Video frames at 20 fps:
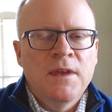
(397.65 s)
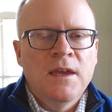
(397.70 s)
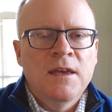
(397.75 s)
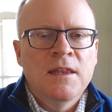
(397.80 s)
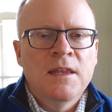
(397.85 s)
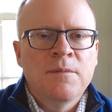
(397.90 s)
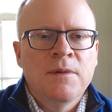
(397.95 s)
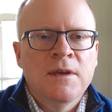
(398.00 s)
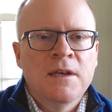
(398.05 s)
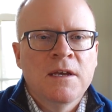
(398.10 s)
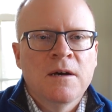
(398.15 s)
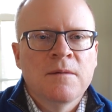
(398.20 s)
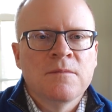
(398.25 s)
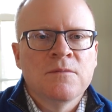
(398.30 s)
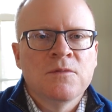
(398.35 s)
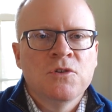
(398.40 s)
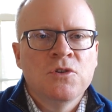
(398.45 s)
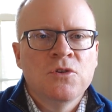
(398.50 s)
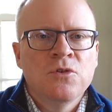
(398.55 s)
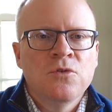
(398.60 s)
and they
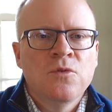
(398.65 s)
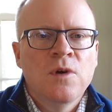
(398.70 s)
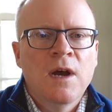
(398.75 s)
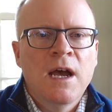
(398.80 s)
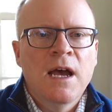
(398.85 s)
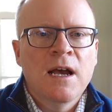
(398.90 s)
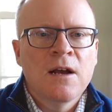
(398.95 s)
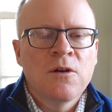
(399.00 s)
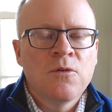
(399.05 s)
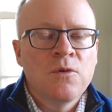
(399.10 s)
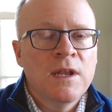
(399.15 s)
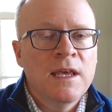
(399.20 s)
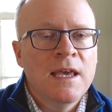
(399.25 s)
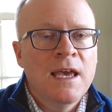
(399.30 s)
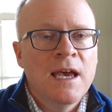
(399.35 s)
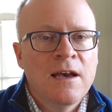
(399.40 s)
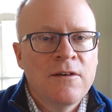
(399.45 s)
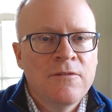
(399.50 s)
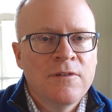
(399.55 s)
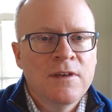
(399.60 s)
become too equity
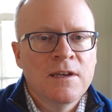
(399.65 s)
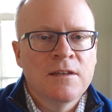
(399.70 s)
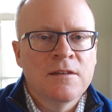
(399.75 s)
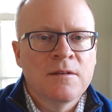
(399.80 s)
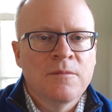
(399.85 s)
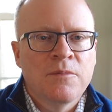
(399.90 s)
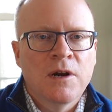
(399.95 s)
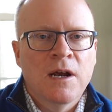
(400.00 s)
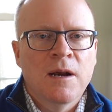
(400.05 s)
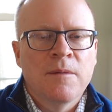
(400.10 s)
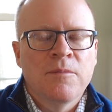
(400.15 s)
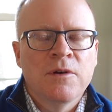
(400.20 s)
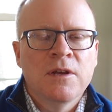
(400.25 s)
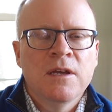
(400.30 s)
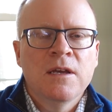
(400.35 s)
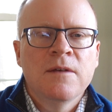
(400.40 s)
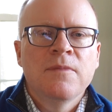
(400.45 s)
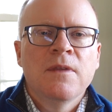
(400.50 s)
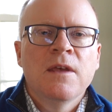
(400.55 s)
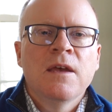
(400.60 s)
heavy in the
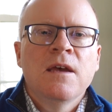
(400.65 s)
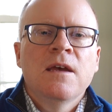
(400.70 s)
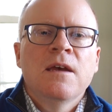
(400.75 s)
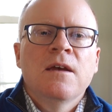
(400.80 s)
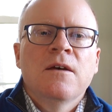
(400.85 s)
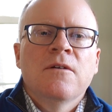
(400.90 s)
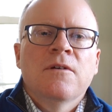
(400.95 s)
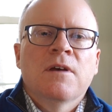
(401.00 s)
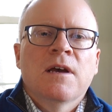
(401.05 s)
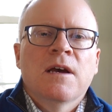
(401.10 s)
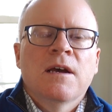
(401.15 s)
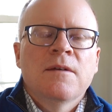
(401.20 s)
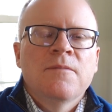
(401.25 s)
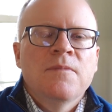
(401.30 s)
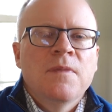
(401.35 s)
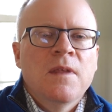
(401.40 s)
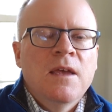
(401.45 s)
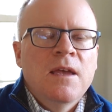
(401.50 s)
property, okay?